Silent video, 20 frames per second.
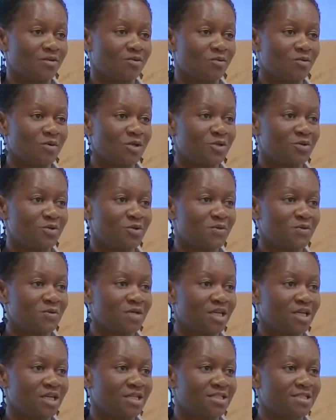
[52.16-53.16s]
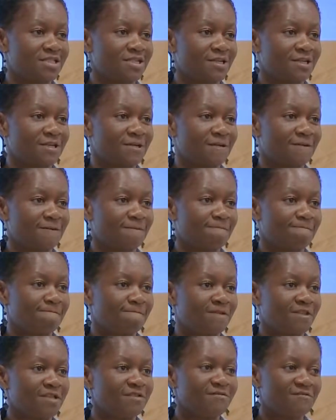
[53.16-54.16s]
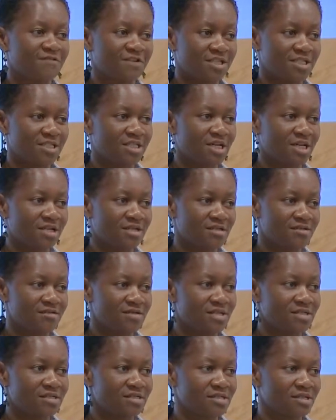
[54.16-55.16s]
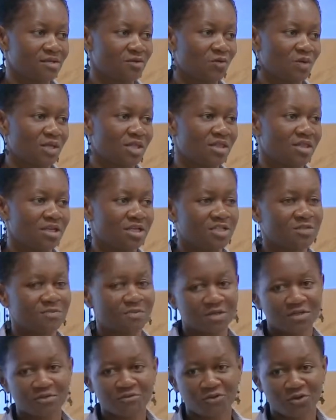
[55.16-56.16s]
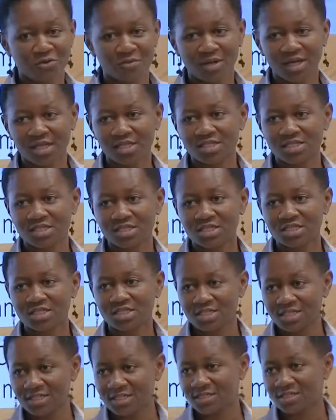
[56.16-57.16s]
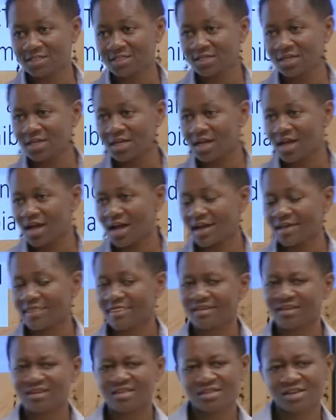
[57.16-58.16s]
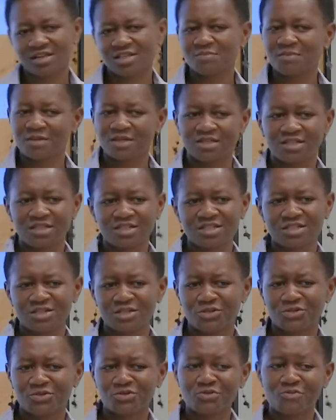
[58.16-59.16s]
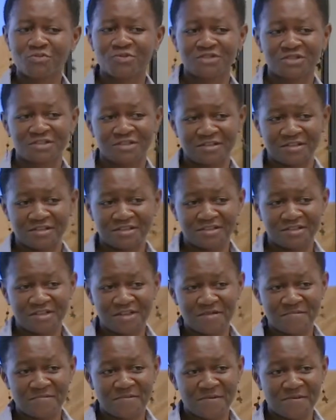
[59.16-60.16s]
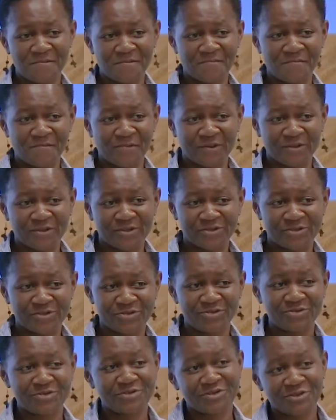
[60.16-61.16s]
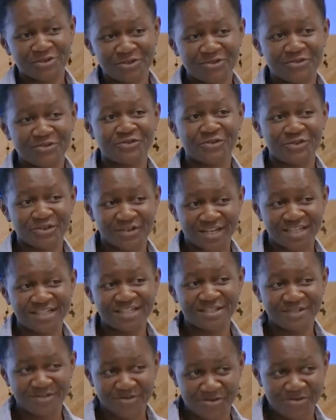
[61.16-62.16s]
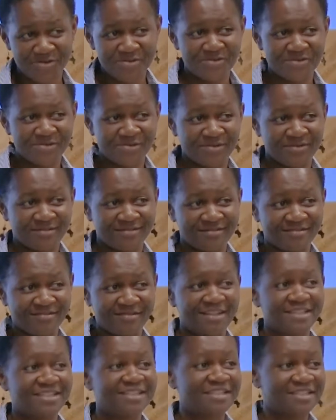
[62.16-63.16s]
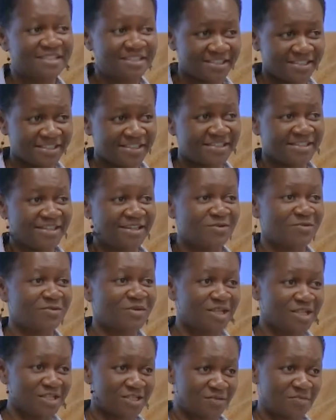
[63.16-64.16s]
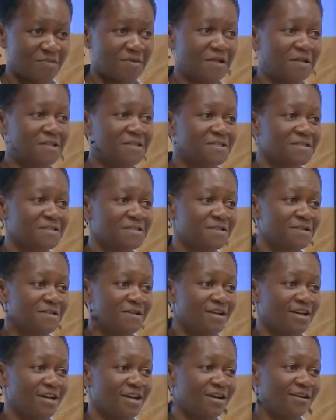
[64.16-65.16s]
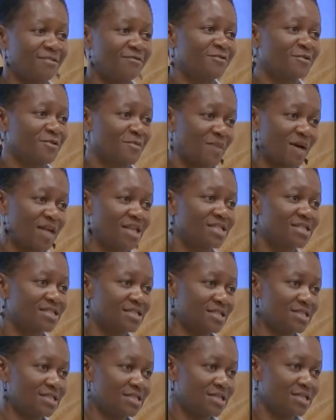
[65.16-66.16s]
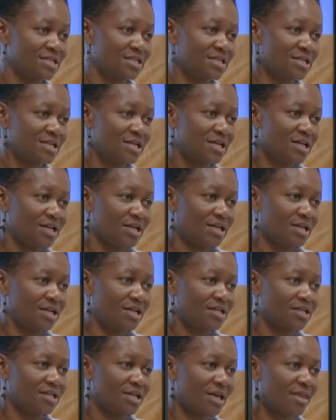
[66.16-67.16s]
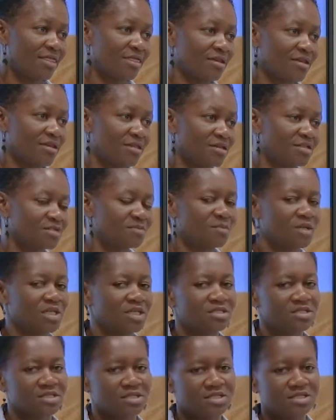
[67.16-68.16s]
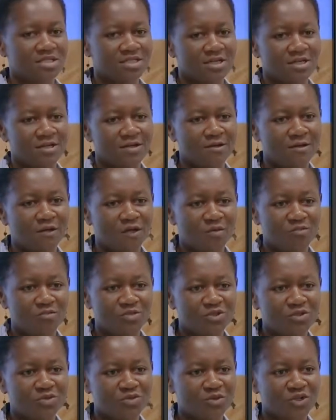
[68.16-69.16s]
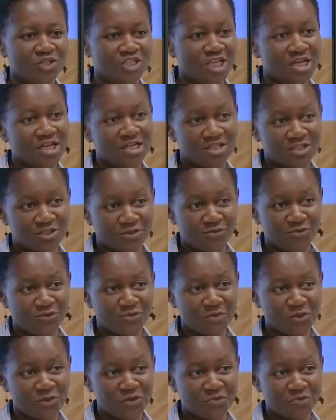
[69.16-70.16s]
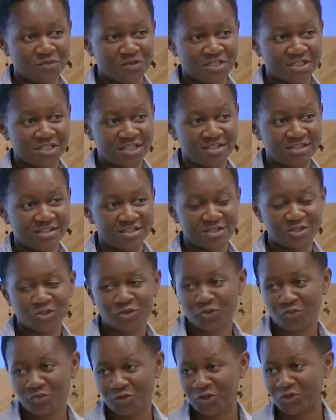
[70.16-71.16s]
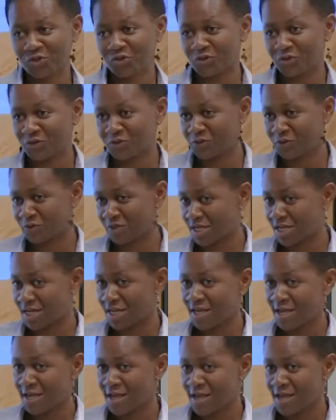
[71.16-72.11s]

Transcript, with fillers: when you look at uh, different countries and what they expect from ICT, I think the expectation is almost the same. So you sort already know what it is that we expect uh, from ICT. And I think this makes it uh, a bit more challenging for me to present this topic to you today.